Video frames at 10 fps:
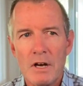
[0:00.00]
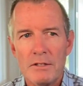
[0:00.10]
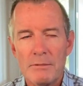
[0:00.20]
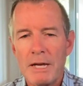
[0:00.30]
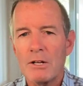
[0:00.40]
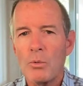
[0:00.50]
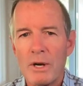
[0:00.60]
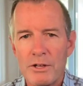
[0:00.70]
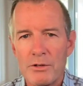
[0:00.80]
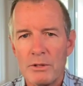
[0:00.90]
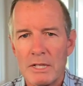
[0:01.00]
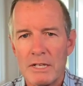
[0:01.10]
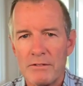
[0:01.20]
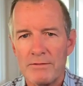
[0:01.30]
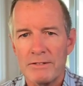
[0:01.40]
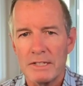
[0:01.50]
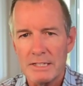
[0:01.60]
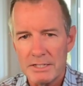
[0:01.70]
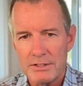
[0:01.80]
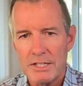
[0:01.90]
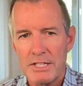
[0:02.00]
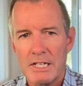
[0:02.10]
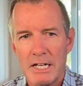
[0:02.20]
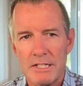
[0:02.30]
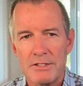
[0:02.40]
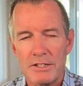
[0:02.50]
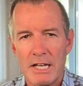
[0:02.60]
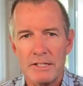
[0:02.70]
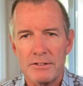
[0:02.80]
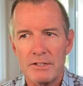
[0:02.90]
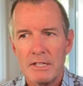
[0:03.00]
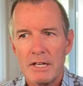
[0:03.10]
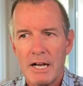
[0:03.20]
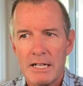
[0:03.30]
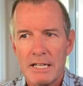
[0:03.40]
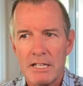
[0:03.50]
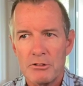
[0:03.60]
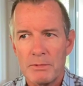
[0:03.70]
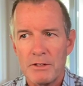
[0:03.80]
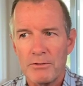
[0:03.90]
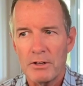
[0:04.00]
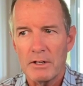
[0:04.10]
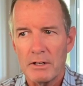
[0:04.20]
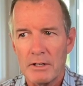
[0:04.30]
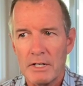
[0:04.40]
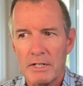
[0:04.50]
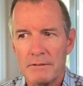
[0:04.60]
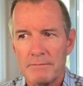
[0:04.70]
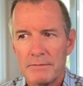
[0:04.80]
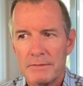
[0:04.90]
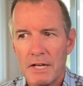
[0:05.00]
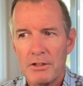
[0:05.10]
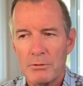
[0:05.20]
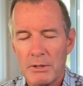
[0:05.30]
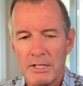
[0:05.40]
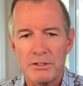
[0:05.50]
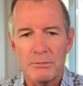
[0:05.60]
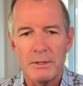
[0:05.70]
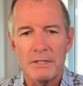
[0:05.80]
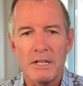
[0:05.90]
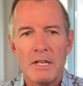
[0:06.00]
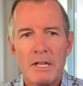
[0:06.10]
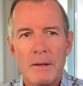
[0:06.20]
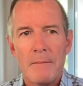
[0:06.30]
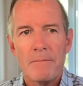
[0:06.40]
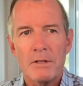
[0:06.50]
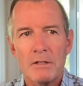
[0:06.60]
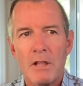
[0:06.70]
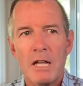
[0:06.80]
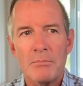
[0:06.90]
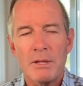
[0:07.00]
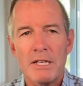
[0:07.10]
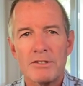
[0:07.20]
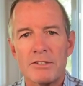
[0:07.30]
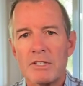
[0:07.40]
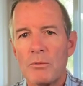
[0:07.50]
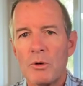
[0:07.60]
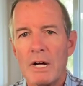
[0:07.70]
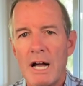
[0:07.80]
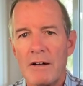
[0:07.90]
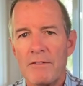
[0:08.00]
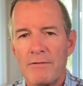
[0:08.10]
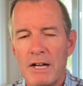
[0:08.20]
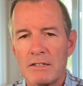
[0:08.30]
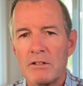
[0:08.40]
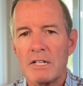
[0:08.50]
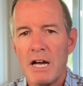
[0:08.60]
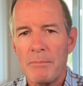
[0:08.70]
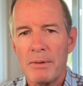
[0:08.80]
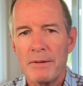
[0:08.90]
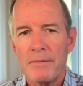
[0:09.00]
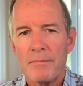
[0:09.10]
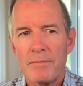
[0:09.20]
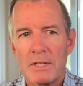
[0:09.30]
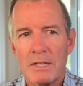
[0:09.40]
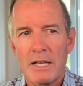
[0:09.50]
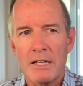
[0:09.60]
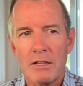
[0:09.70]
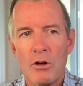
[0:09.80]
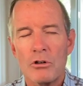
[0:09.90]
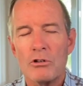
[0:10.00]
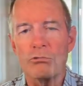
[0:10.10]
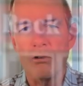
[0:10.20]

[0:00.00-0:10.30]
no matter where you live, at least in the United States, I can't speak for other places, but there are a lot of places that will have, in fact, look up like a local